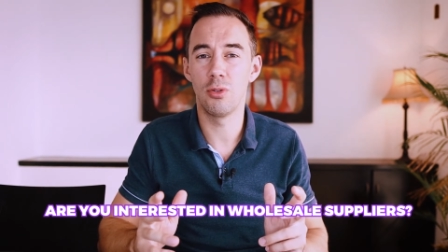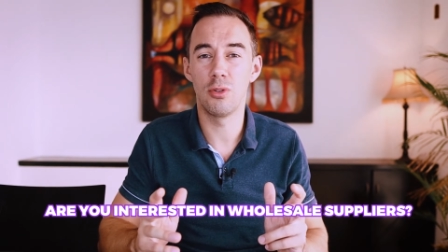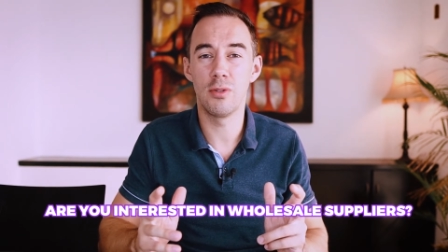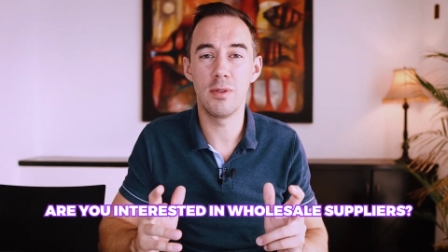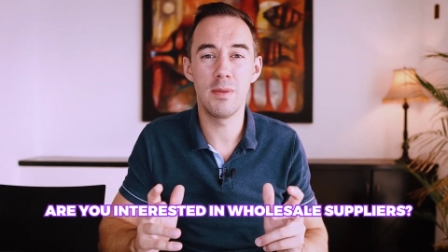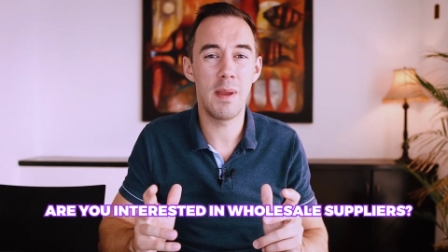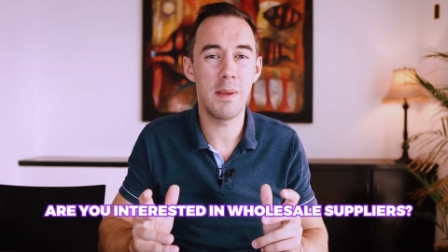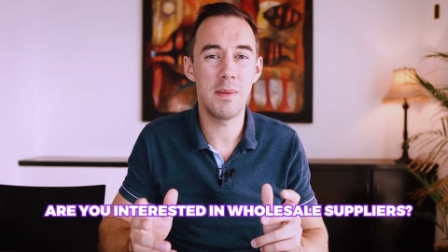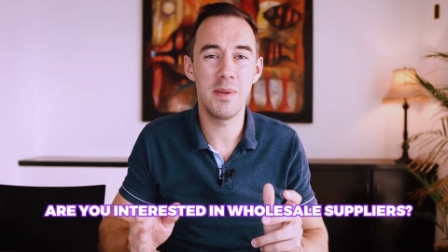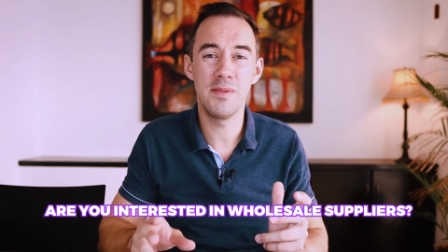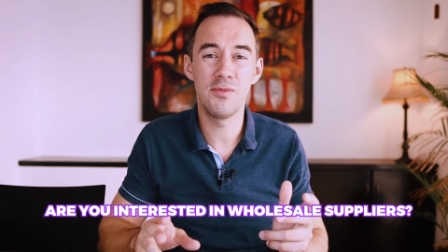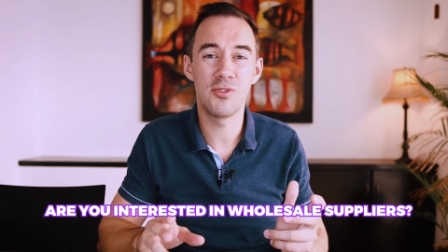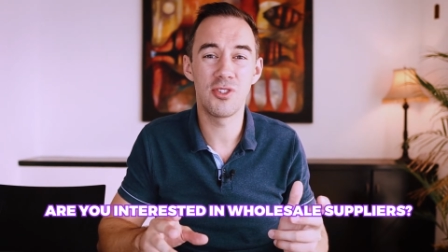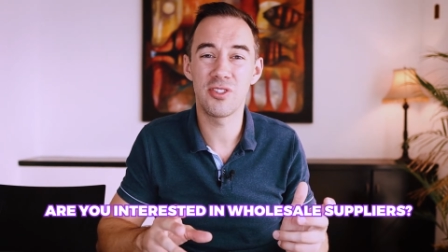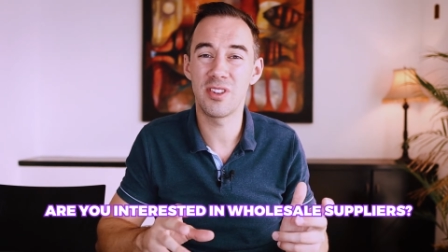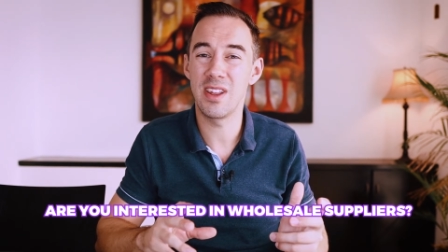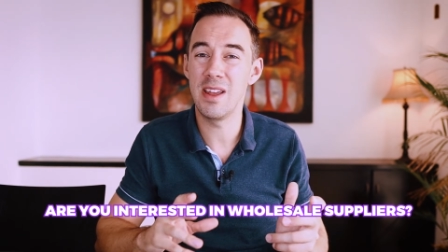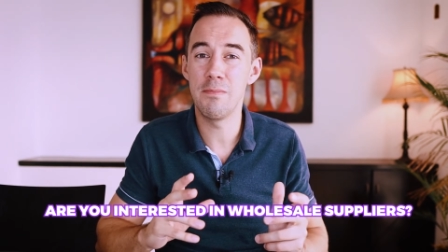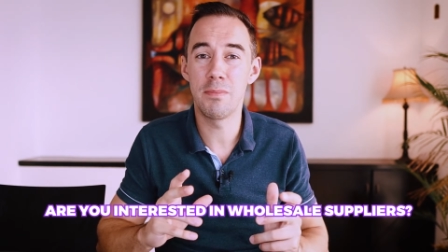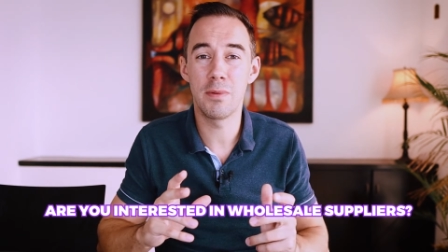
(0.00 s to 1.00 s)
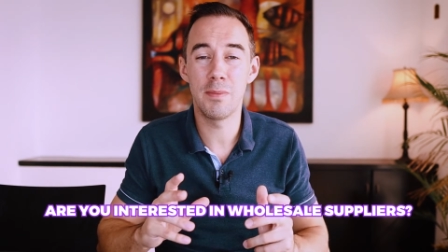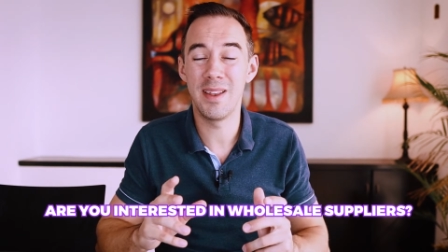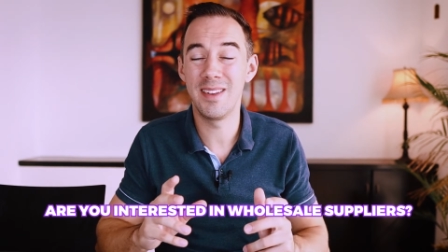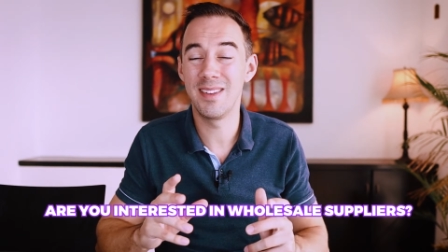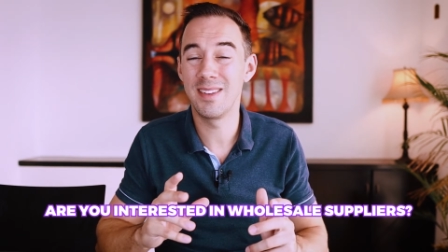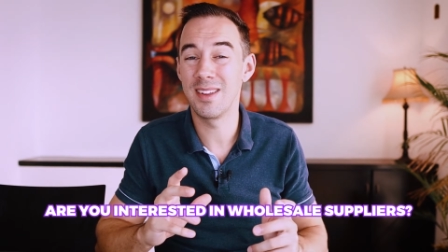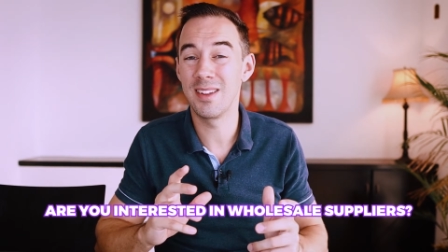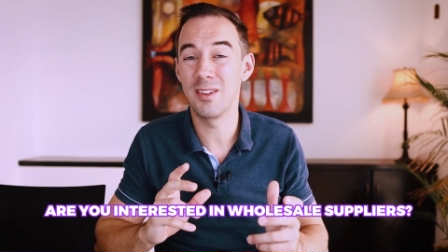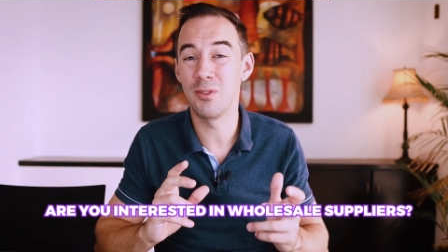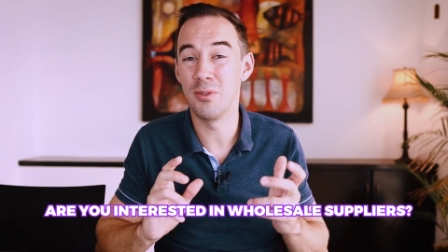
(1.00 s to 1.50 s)
or maybe even just
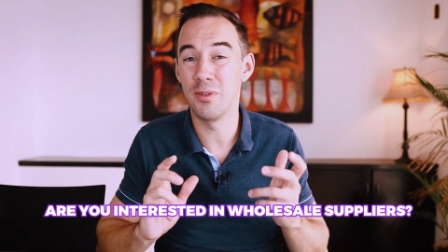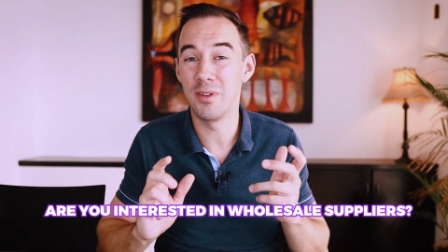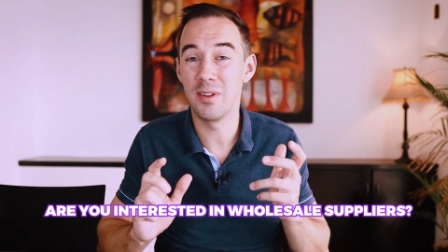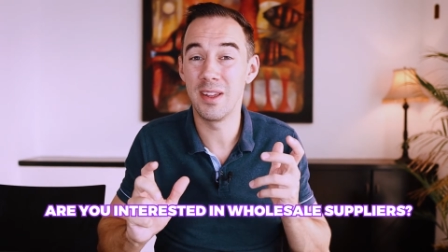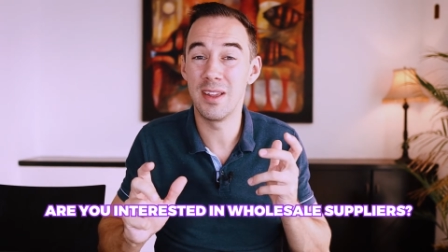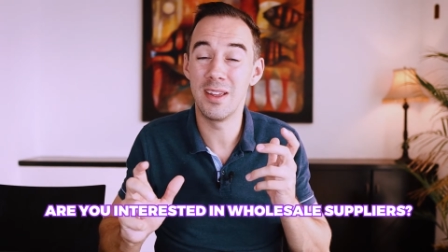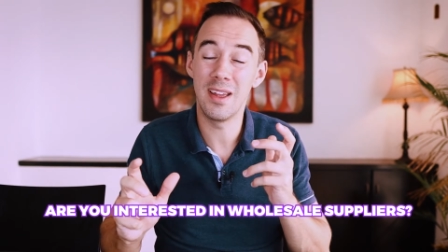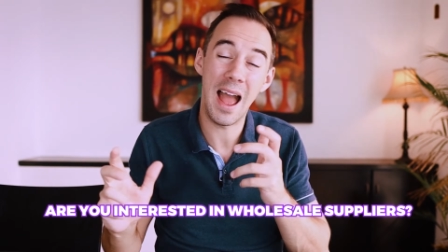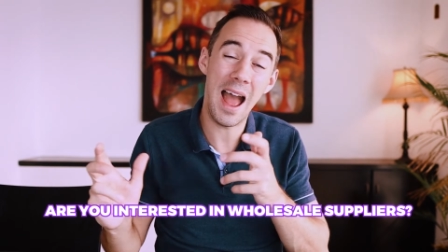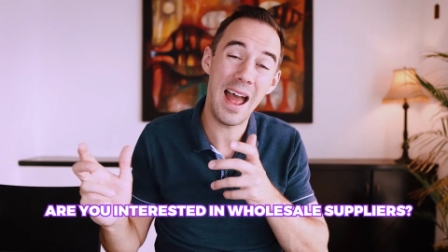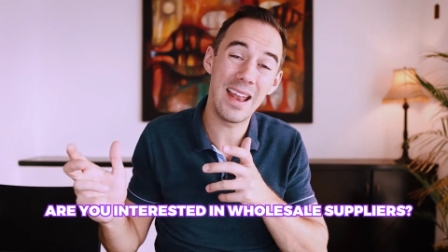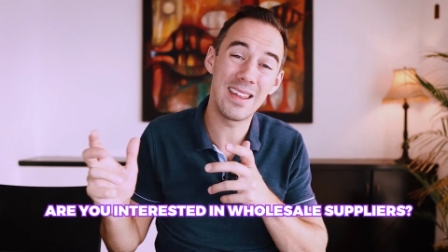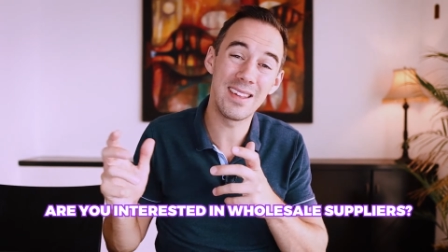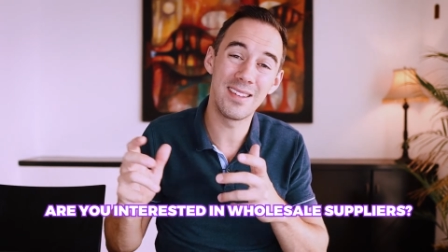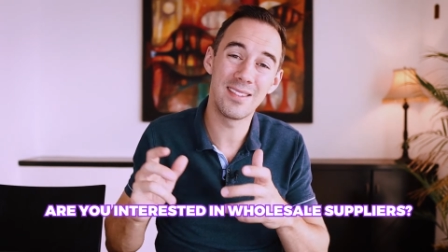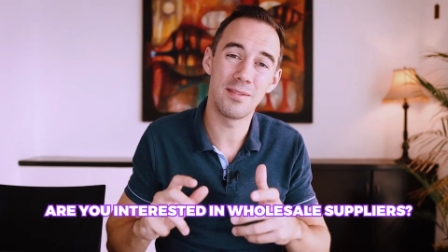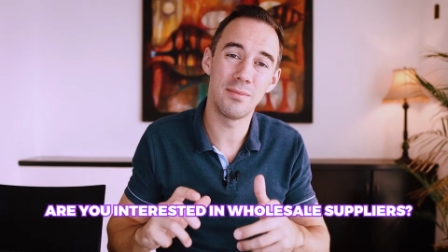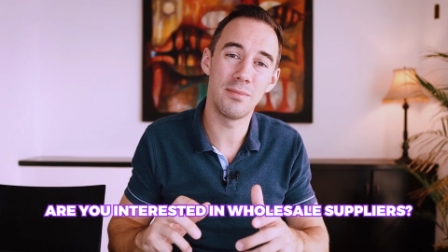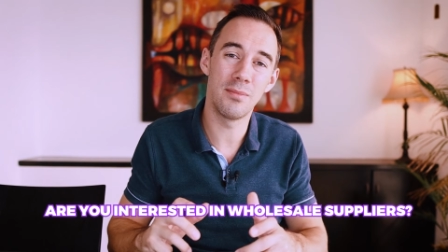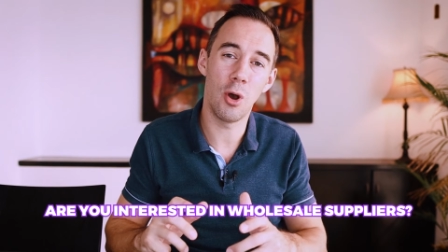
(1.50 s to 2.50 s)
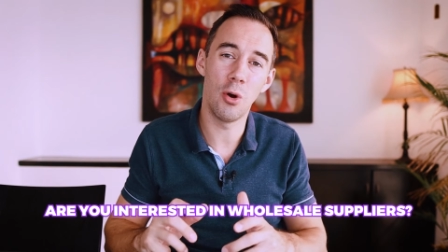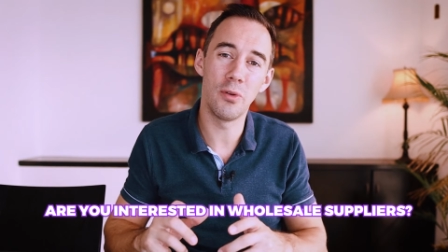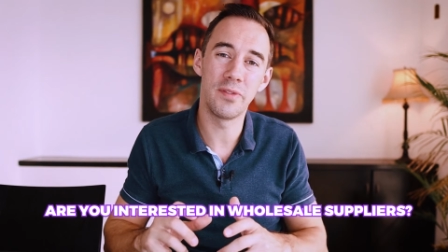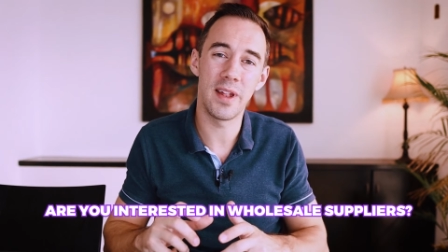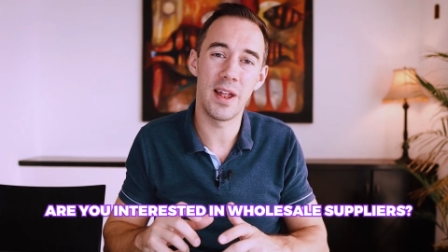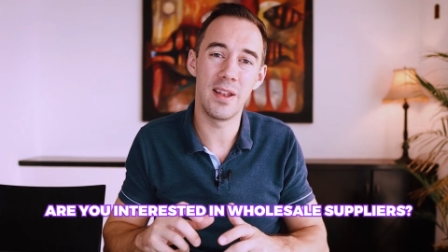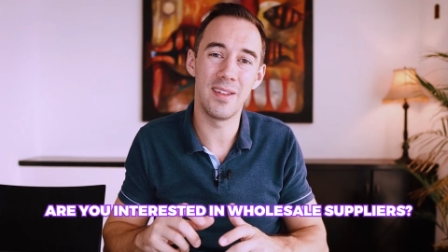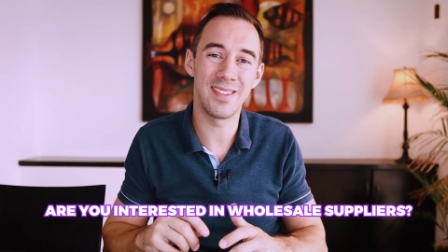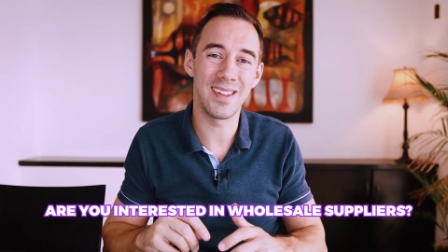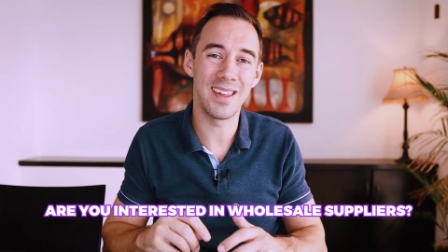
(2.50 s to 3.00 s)
implementing or adding some
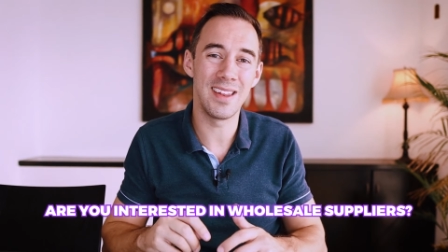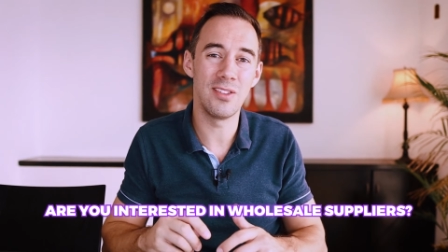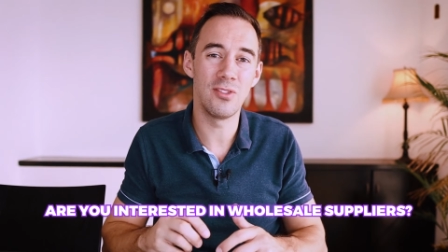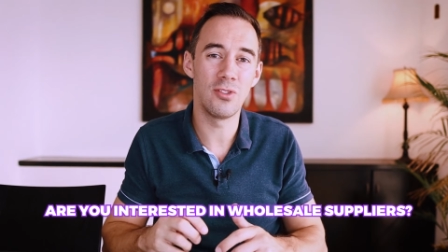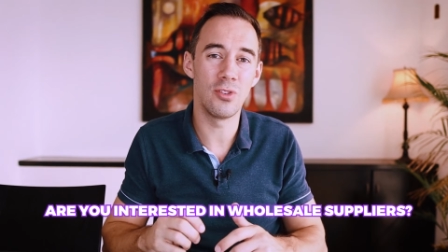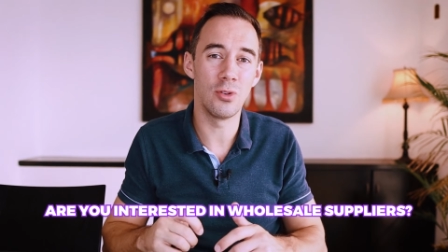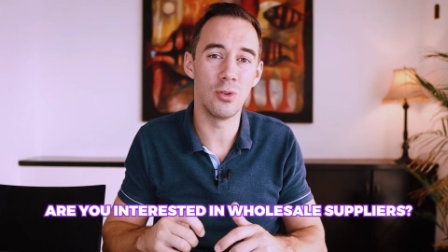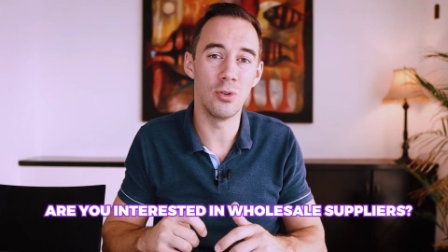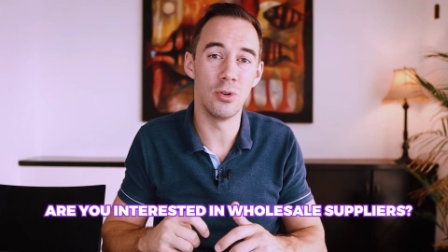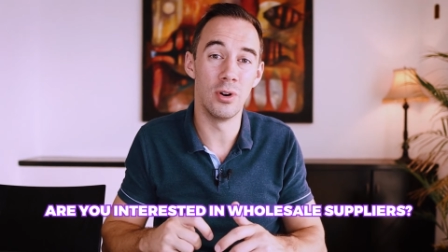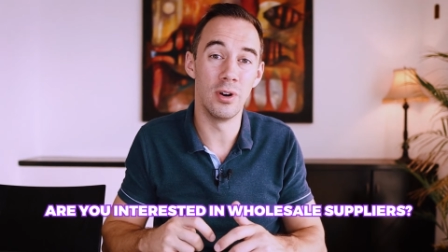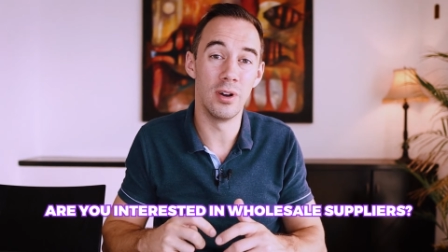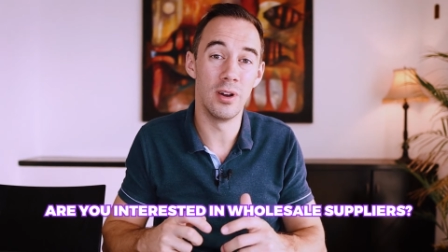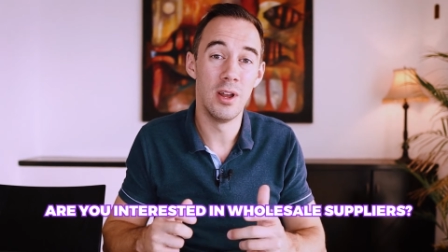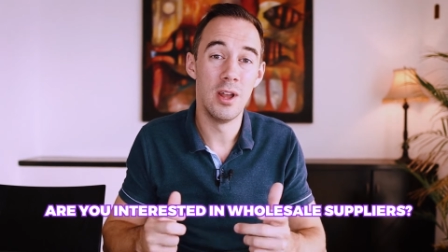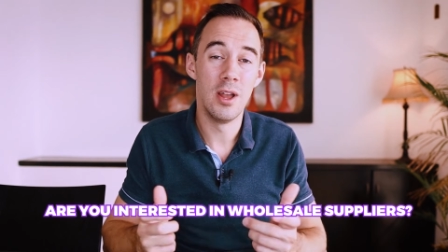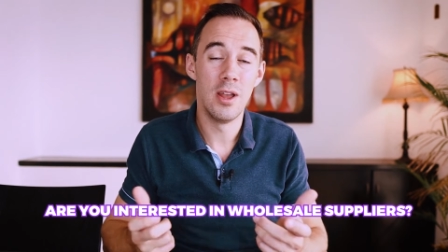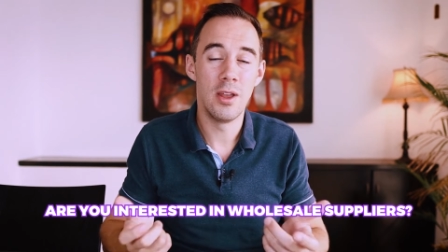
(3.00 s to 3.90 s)
wholesalers into your,